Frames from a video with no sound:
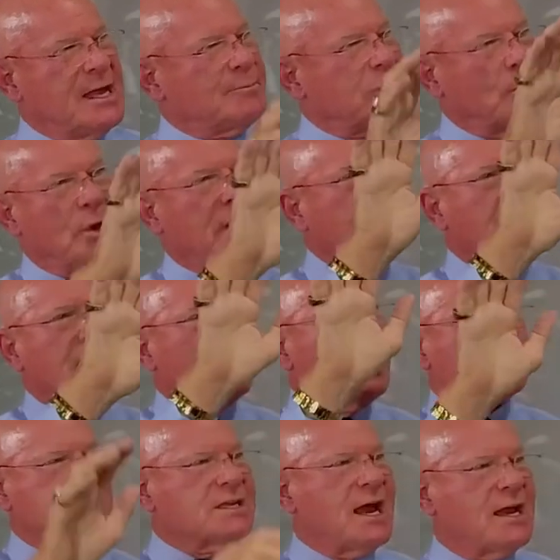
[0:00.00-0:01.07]
But we've kind of
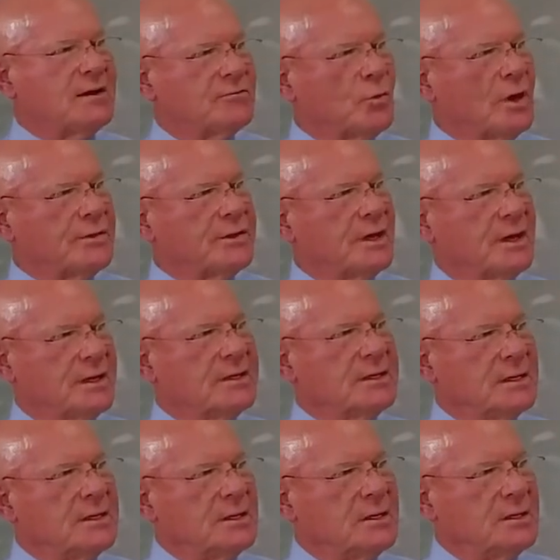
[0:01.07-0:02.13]
lost sight of what the
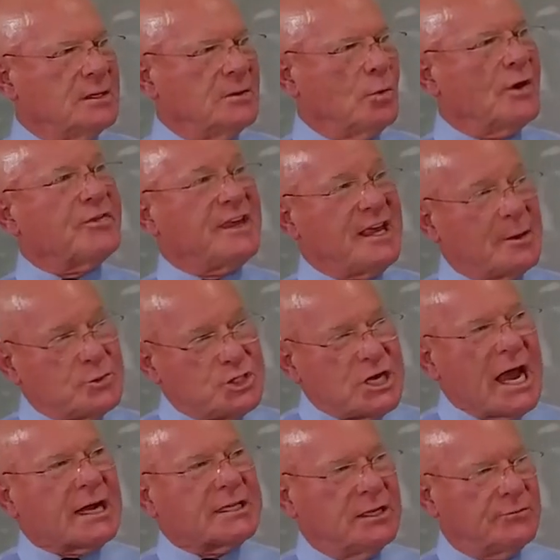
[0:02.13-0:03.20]

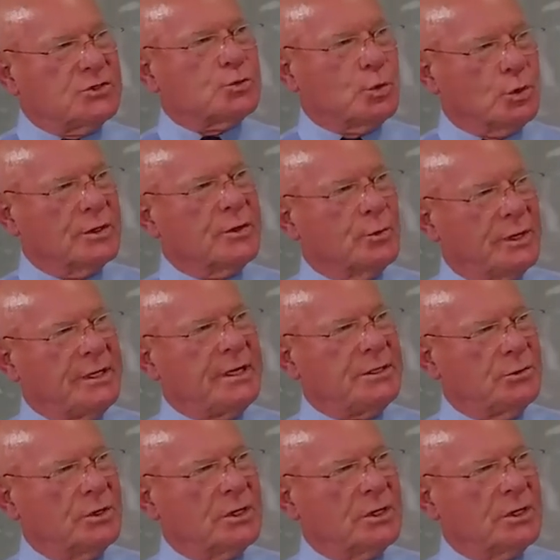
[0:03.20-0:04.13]
objectives were that we need to